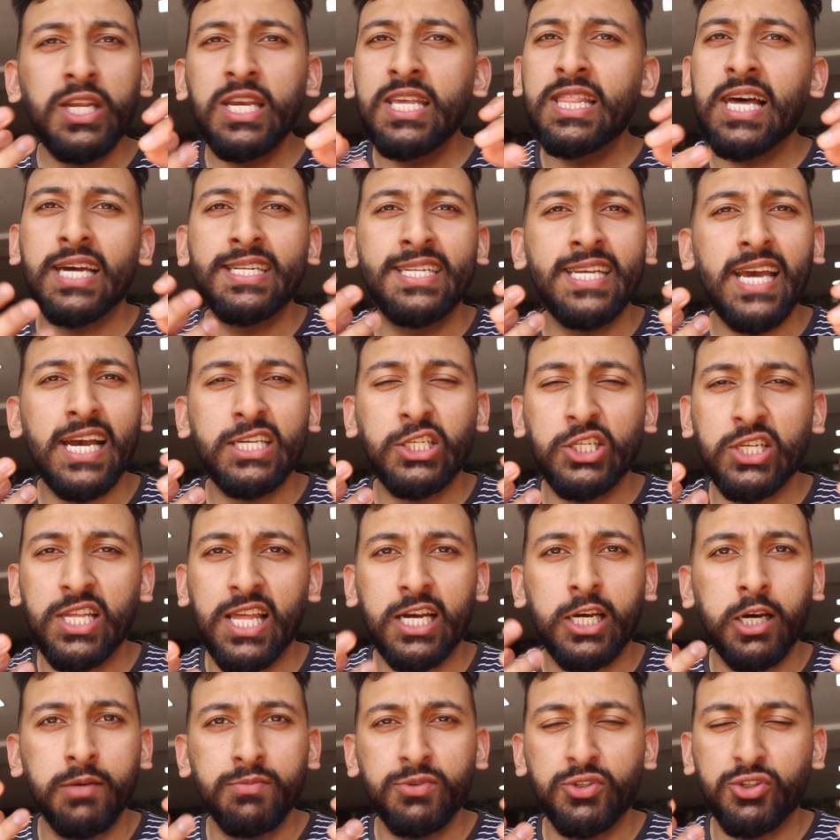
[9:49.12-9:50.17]
need that texture
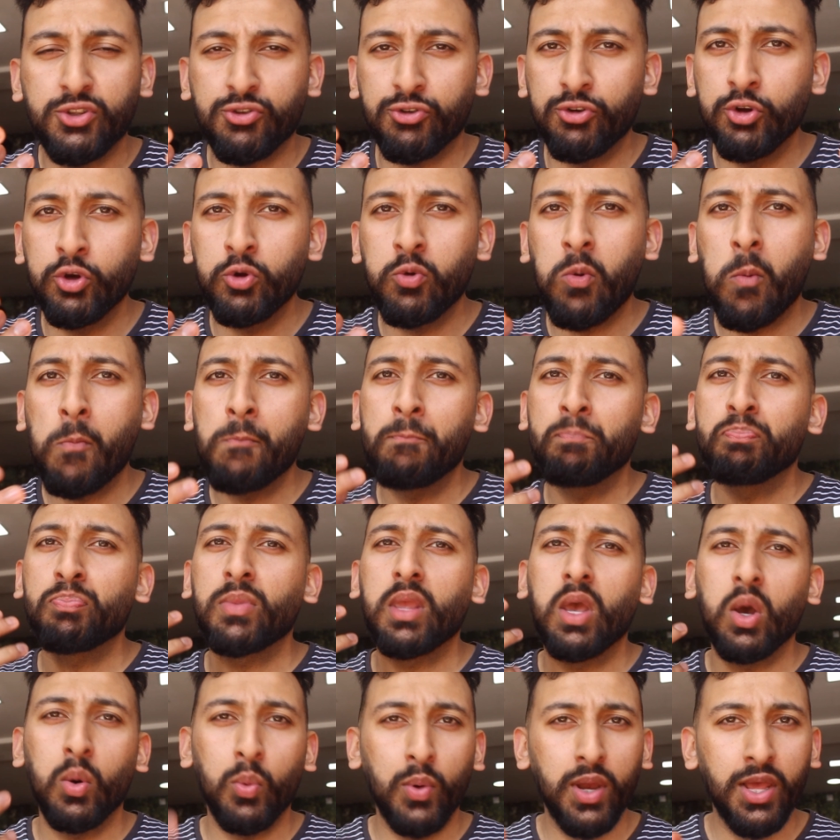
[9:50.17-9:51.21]
that comes through
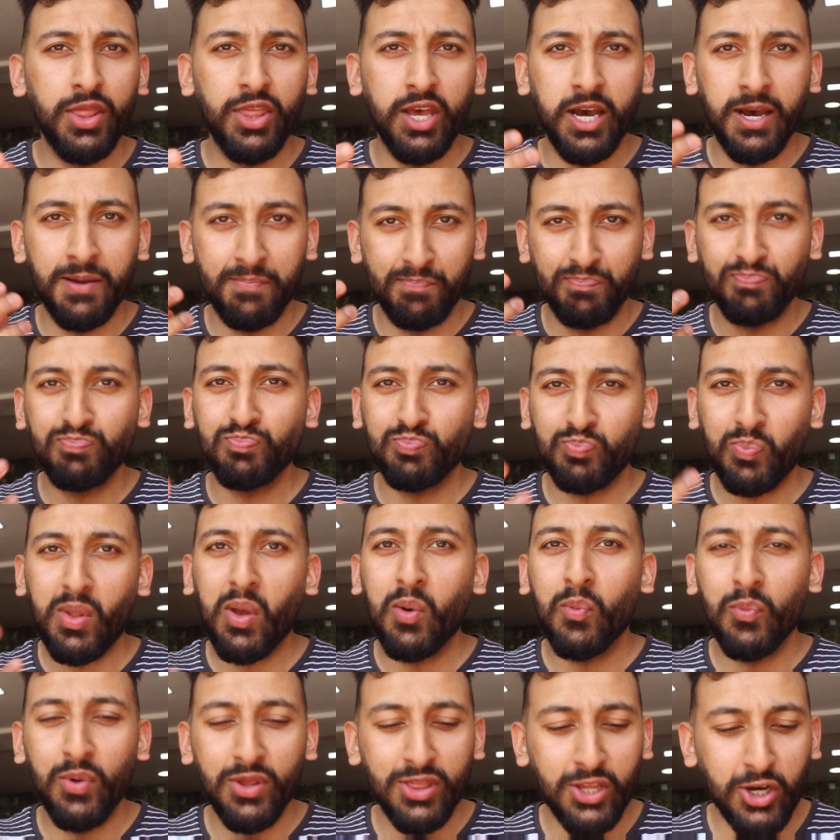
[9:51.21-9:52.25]
with
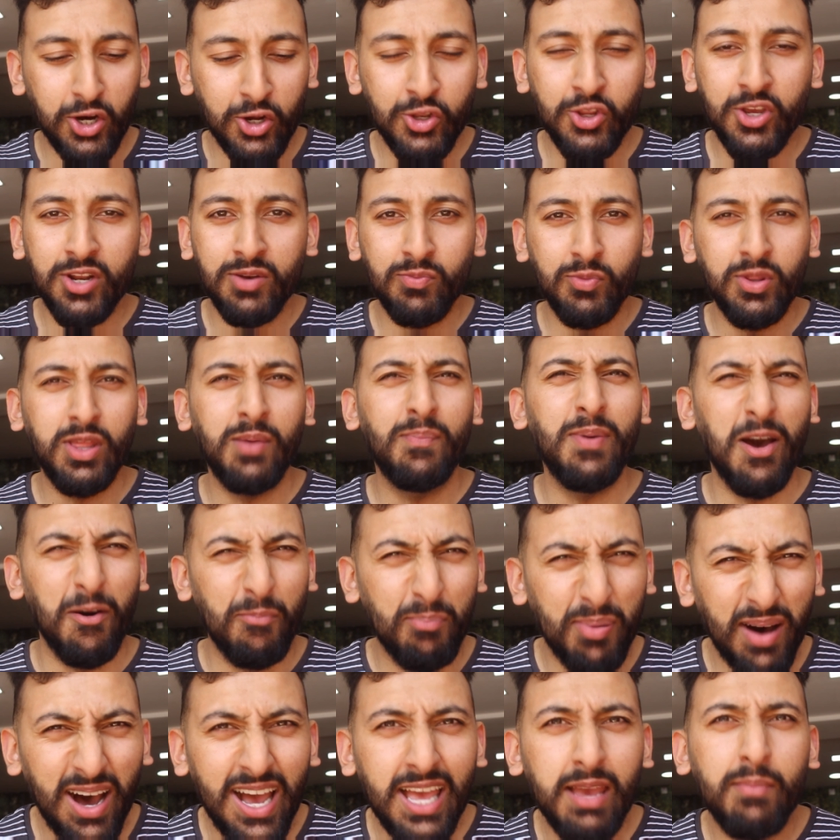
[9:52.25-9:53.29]
the onion, with a bit
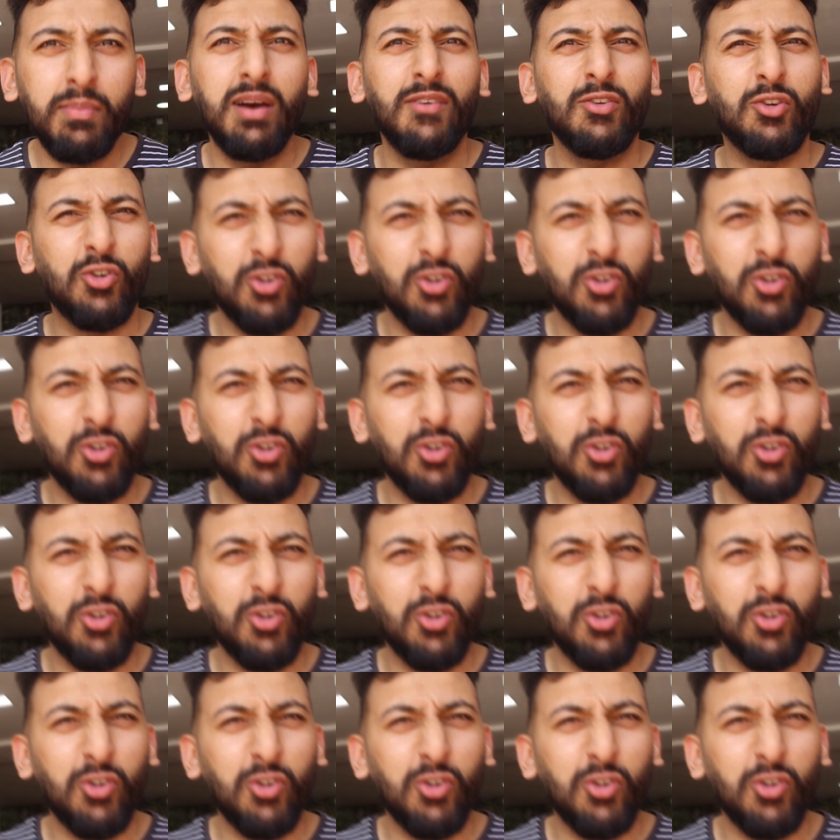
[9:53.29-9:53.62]
of bite, a bit of